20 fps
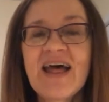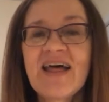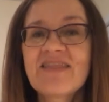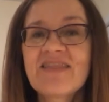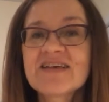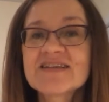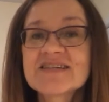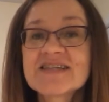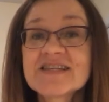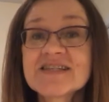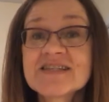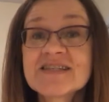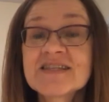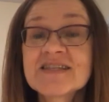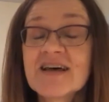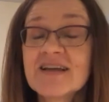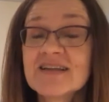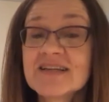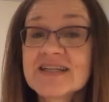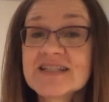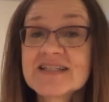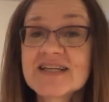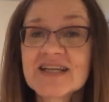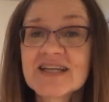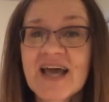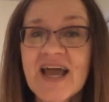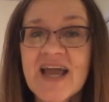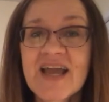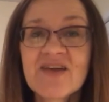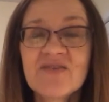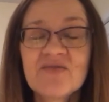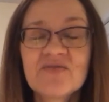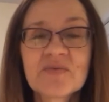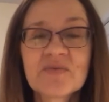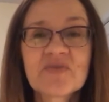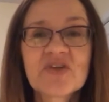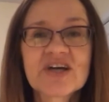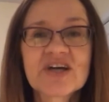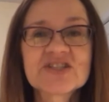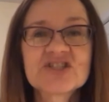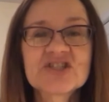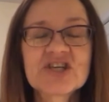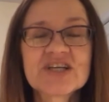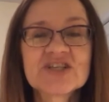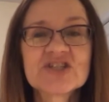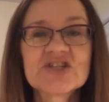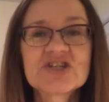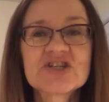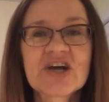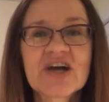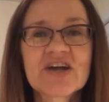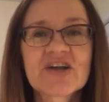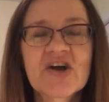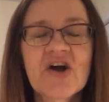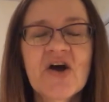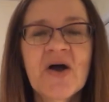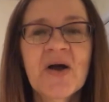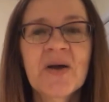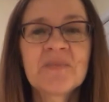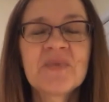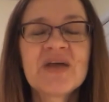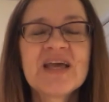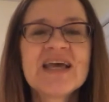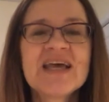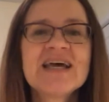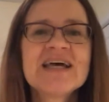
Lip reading: This is Linda Lang from ThoughtChange.com.